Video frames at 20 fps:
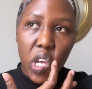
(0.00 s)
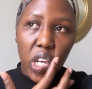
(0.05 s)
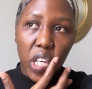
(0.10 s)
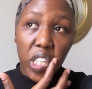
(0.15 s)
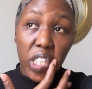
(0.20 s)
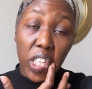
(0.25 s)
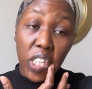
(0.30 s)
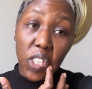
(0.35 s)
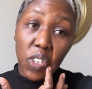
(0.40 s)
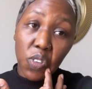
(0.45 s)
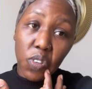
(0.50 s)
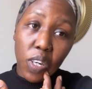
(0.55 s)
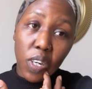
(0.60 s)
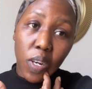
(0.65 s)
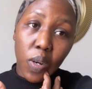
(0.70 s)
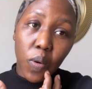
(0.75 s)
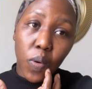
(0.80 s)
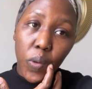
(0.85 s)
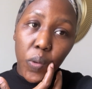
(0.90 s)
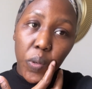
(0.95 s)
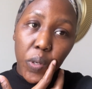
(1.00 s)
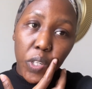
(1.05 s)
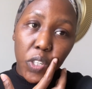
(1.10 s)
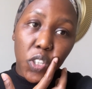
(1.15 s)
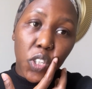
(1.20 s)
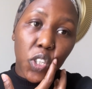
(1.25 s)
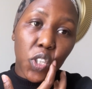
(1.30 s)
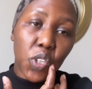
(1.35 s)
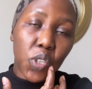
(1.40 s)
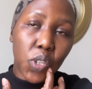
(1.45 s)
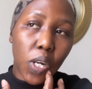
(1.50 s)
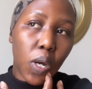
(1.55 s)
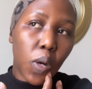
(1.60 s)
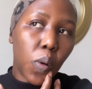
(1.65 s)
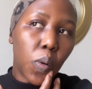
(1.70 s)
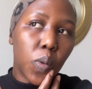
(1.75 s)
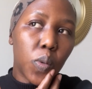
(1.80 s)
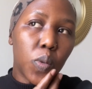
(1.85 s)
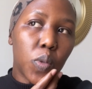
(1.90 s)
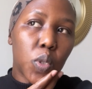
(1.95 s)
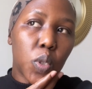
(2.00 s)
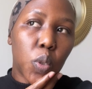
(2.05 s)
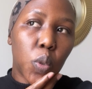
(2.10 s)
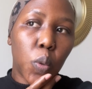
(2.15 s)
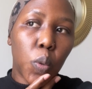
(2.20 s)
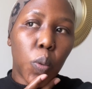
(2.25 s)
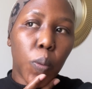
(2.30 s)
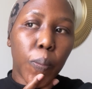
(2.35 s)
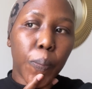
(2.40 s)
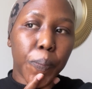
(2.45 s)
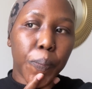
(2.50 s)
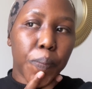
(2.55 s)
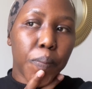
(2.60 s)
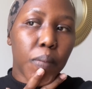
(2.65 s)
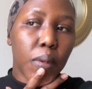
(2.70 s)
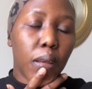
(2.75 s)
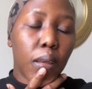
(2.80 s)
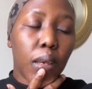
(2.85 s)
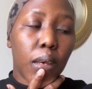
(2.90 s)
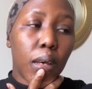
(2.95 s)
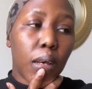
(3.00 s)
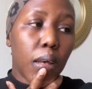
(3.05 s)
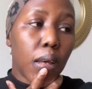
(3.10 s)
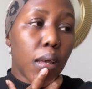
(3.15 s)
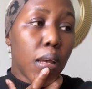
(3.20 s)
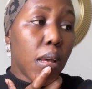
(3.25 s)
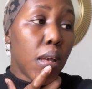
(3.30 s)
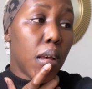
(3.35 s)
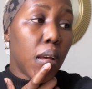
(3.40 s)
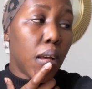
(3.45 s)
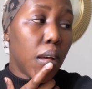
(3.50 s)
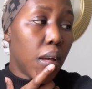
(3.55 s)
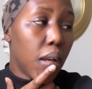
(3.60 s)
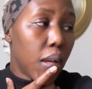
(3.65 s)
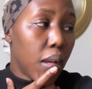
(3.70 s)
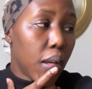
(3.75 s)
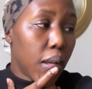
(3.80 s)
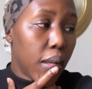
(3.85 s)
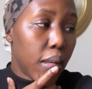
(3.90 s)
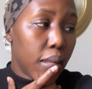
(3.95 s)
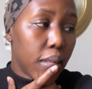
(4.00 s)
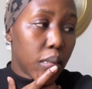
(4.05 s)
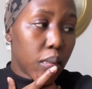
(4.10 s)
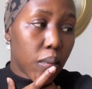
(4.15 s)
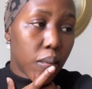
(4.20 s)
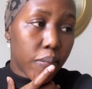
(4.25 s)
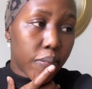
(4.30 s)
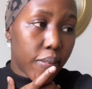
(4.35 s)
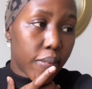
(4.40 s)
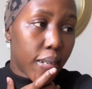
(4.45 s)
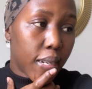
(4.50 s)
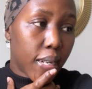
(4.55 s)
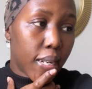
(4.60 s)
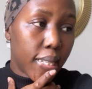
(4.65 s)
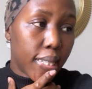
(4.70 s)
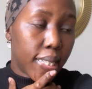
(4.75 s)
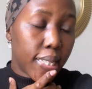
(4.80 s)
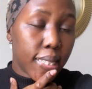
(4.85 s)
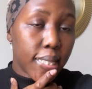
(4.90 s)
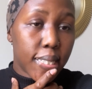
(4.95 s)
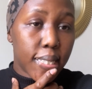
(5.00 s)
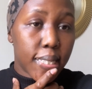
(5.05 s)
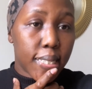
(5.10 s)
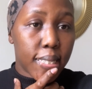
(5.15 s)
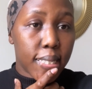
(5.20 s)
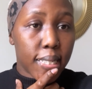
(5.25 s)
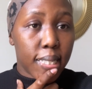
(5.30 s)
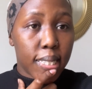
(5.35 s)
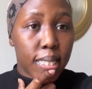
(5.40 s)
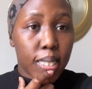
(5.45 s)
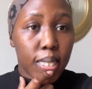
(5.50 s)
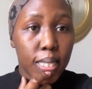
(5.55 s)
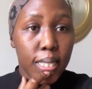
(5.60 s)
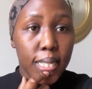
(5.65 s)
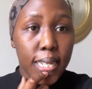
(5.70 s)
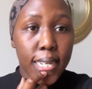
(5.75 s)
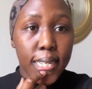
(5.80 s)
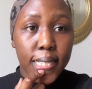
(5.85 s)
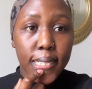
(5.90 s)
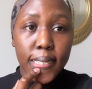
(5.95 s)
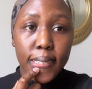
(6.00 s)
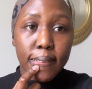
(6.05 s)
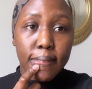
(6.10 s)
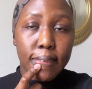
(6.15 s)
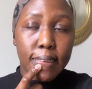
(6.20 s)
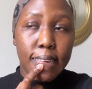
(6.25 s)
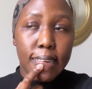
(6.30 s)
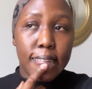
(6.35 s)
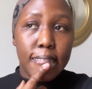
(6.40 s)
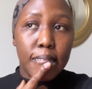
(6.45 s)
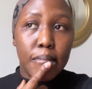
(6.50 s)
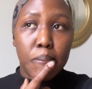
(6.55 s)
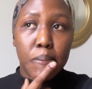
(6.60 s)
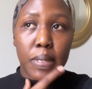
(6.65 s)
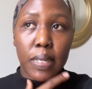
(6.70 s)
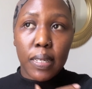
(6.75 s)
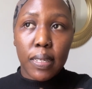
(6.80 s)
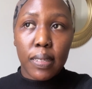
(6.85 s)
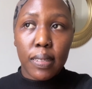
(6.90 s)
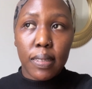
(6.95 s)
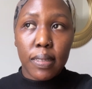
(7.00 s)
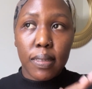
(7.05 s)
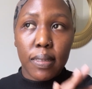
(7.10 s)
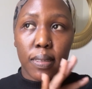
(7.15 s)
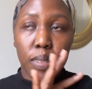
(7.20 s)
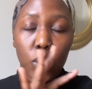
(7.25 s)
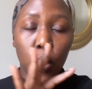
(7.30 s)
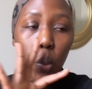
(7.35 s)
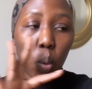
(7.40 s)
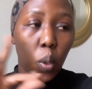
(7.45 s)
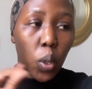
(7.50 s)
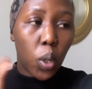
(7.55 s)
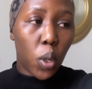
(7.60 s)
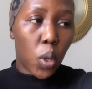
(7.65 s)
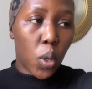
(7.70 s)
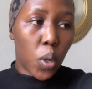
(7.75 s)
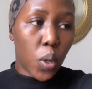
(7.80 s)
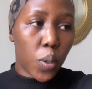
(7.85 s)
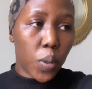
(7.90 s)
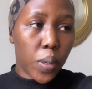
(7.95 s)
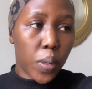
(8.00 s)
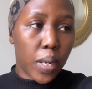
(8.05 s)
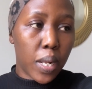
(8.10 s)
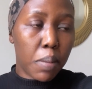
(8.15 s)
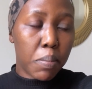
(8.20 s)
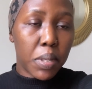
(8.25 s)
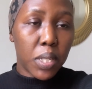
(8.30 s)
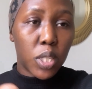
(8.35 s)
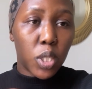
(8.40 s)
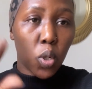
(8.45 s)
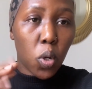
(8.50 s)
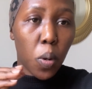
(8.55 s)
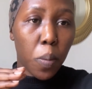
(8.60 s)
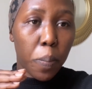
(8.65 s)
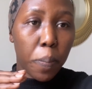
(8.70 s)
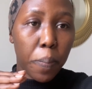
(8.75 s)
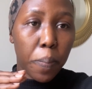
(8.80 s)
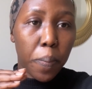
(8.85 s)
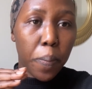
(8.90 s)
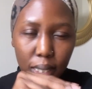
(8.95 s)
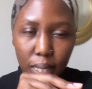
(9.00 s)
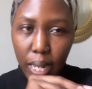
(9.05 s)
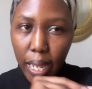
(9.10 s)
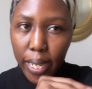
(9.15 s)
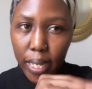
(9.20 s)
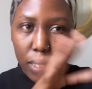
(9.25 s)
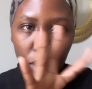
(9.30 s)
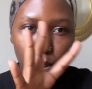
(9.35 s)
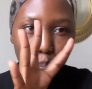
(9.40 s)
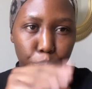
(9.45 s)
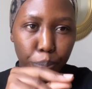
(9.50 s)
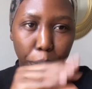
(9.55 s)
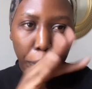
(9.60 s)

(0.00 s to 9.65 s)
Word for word: it's a struggle it's a struggle so yeah so far this introduction has been so long let me stop like